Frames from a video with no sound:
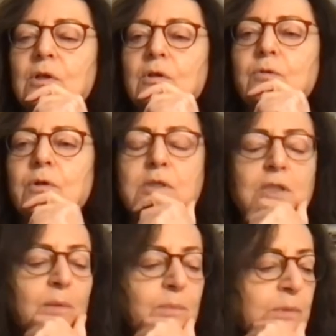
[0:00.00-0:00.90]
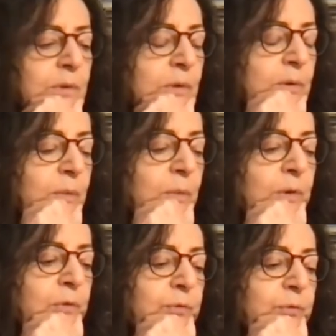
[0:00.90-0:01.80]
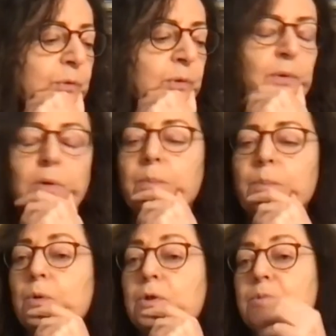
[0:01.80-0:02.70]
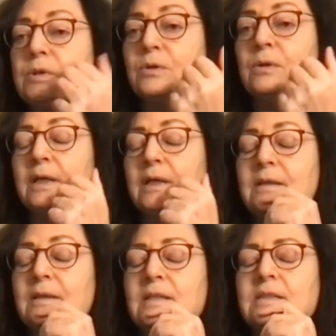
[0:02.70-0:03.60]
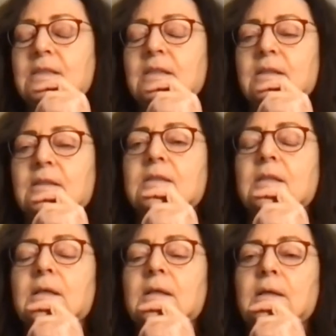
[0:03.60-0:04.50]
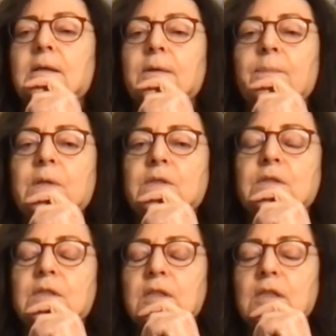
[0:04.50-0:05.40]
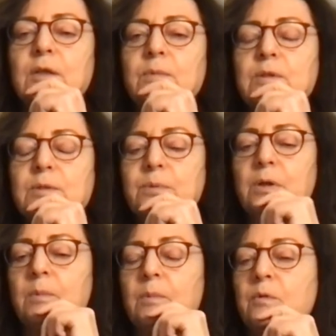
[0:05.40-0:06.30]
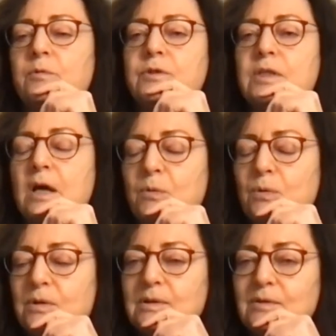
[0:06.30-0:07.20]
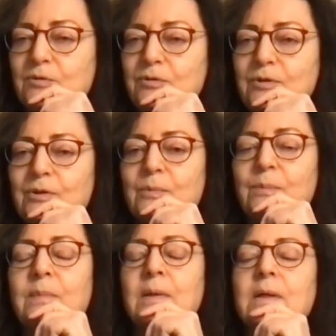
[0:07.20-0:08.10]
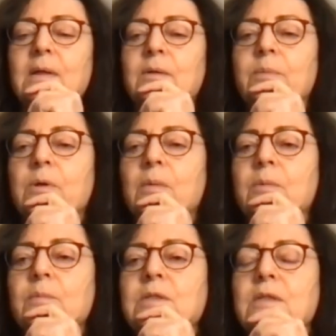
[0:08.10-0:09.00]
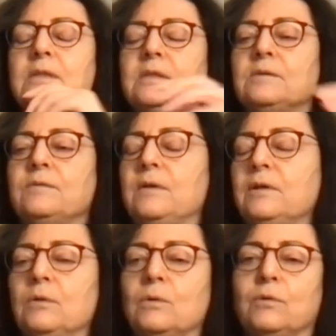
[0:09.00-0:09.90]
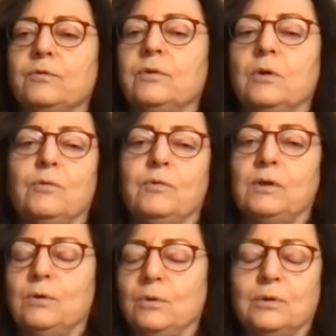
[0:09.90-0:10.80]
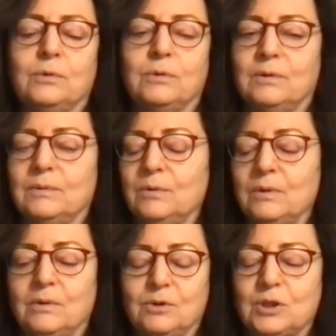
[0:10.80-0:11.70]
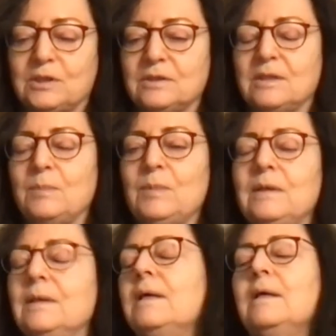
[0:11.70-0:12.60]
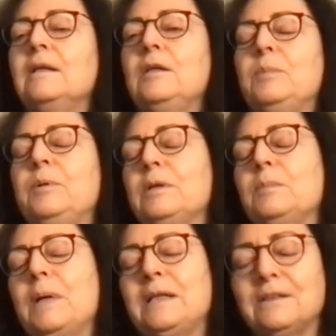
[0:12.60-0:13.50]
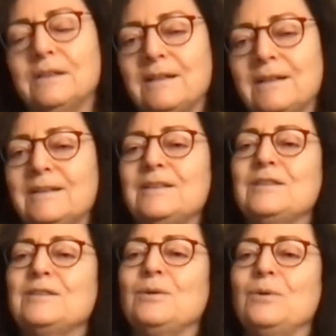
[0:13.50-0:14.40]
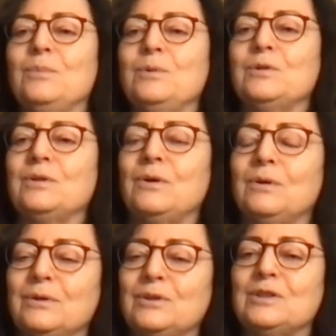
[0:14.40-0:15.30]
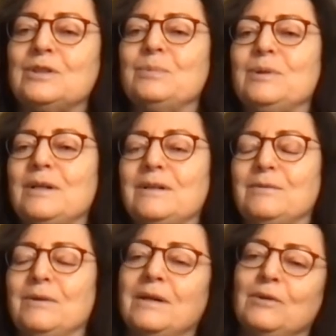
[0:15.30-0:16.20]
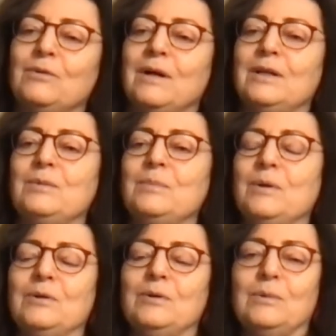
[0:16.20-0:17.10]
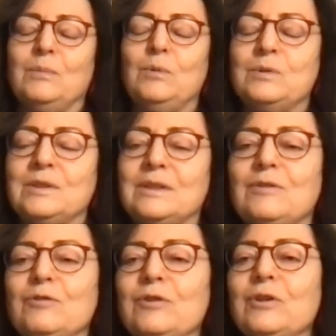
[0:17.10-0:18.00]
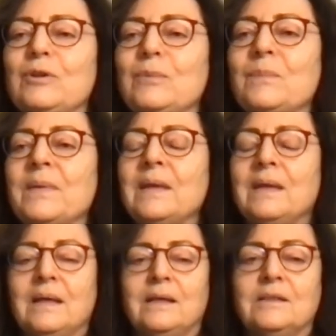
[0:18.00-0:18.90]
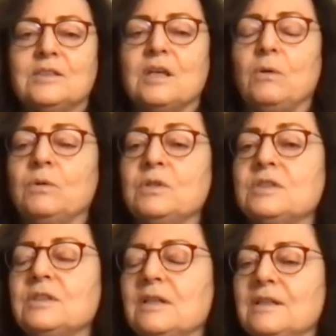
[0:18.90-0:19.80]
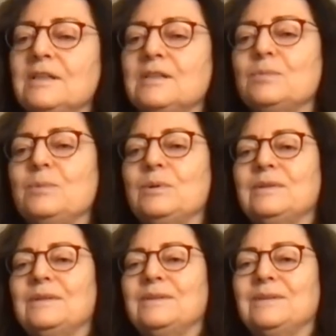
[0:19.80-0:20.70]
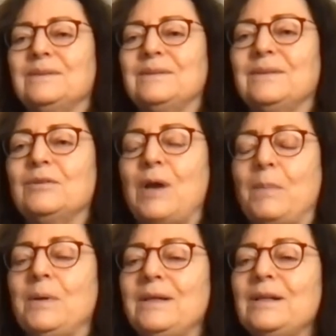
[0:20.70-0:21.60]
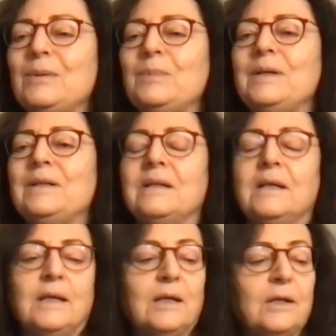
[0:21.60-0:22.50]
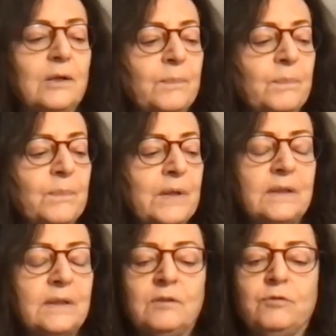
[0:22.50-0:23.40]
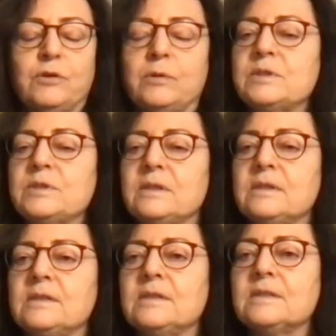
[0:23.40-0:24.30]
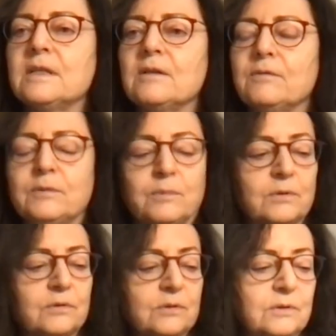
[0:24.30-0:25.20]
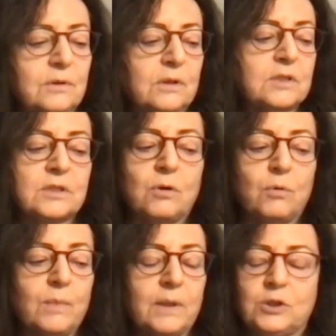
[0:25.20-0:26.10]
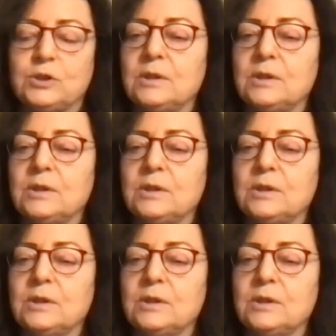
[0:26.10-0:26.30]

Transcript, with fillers: For example, one of her books with collected essays um, is dealing with the problem of sound in film, a problem that is very often overlooked or, you know, just, I mean, departmentalized. So musicologists would uh, write about uh, music and film, and sound studies would uh, grab a little bit. Um, but in film studies itself, it was not so much